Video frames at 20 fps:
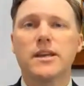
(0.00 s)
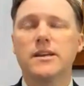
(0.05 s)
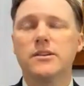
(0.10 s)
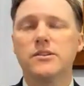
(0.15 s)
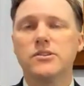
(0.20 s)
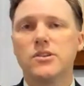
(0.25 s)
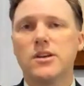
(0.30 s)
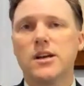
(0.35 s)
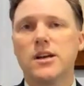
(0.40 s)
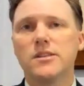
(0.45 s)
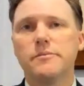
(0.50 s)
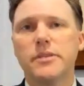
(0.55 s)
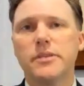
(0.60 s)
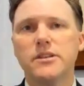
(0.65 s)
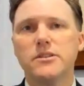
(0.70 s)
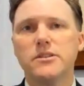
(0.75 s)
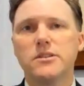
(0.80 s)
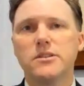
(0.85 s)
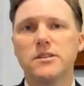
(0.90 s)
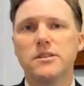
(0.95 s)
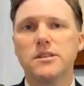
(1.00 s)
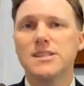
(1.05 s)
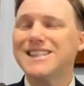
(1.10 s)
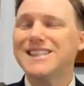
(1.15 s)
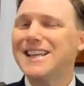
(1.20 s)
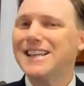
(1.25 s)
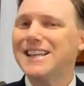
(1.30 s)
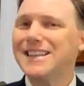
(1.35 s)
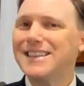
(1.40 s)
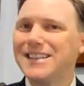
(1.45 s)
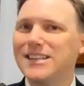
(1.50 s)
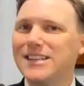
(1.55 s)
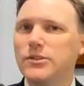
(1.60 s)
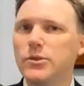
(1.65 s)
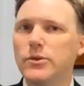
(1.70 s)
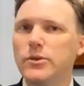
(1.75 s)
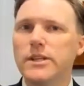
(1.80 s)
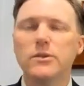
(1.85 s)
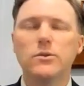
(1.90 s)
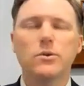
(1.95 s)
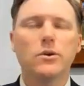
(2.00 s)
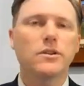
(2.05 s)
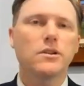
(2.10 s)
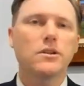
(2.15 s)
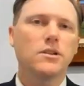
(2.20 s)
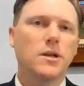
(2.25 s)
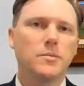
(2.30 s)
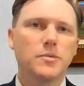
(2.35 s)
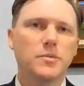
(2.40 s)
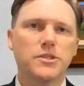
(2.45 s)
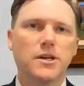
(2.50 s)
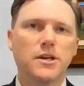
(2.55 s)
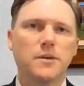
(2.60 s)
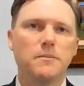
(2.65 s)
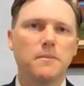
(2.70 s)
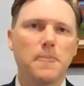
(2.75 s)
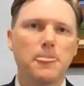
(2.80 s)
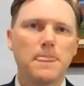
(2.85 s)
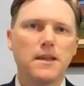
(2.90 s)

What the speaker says: on John's pension, does he take the annuity or the lump sum?